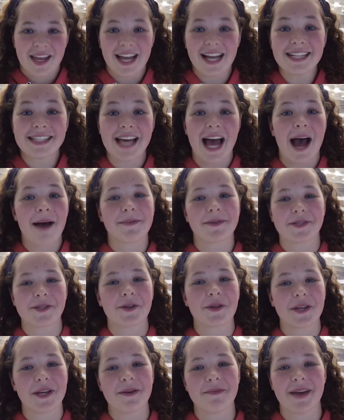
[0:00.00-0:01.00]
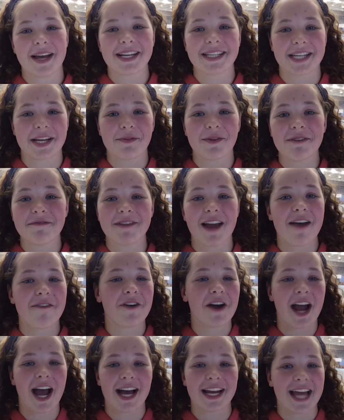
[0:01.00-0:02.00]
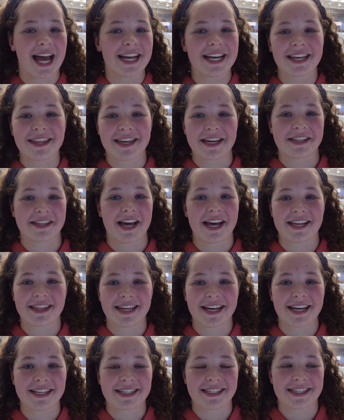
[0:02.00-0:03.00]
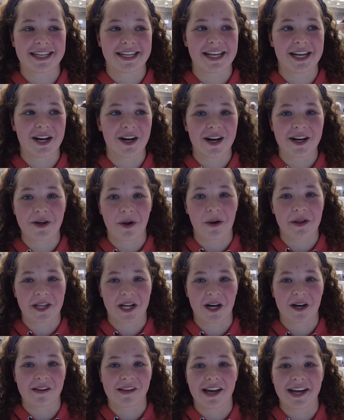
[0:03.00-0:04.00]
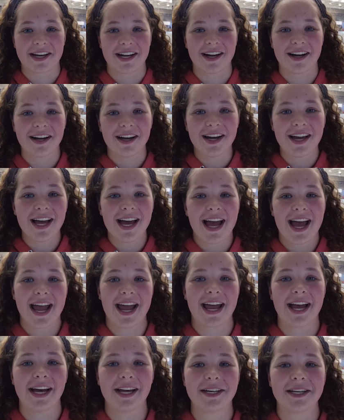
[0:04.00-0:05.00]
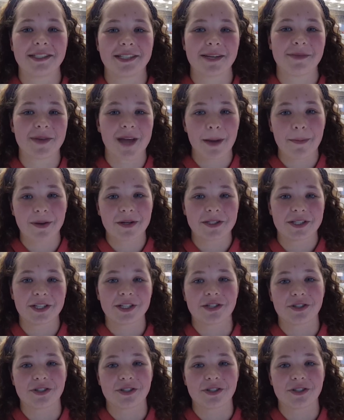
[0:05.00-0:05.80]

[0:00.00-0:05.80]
It's absolutely amazing. We've never had anything like this here in North Carolina. And to be able to